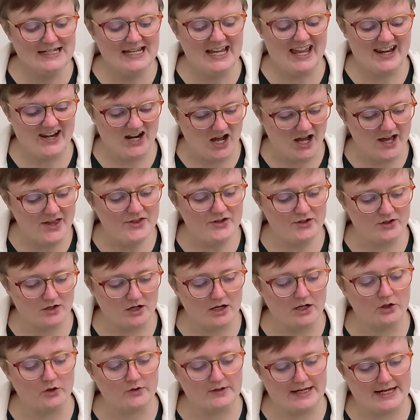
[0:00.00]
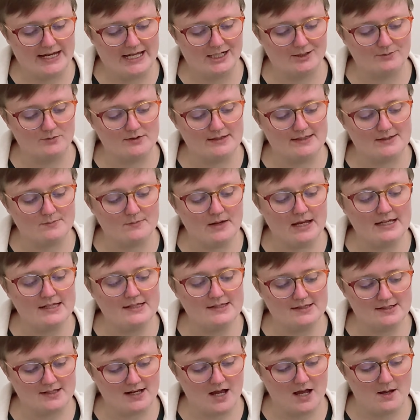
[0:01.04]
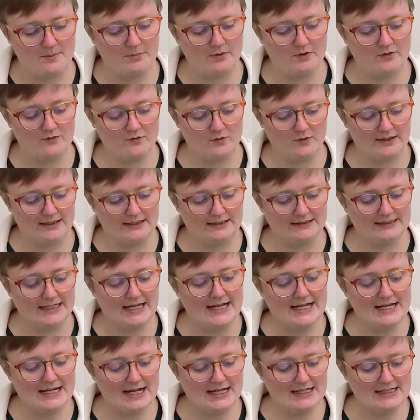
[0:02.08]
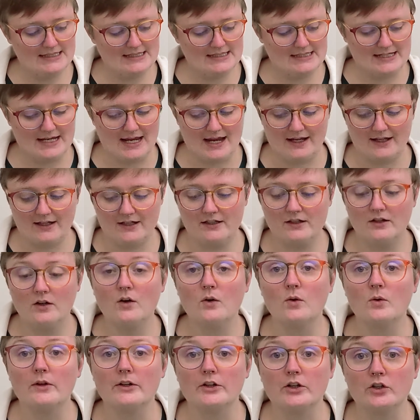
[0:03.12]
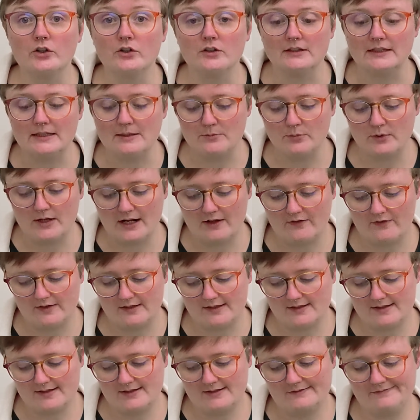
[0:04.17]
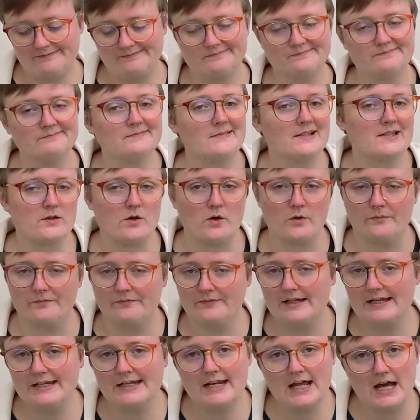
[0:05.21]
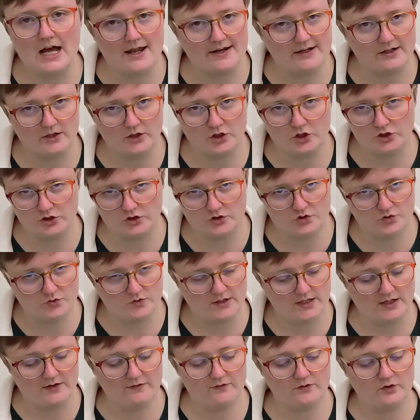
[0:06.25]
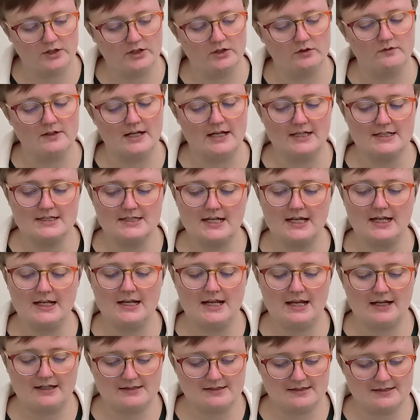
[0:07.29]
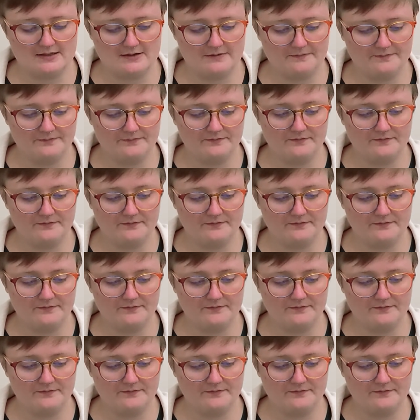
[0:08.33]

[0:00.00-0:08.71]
And other hungry animals may stop for a late night snack or an early breakfast. So not a good tree for an orangutan nest.